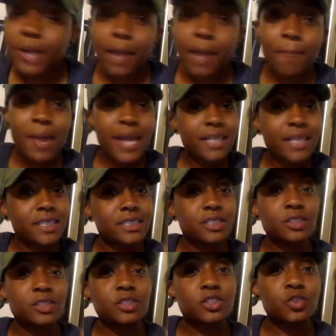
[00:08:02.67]
I made this
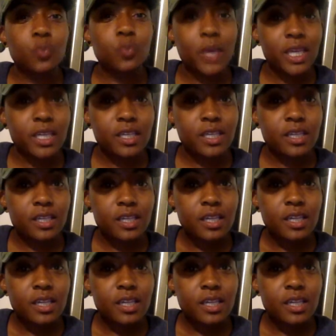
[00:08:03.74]
little tweak,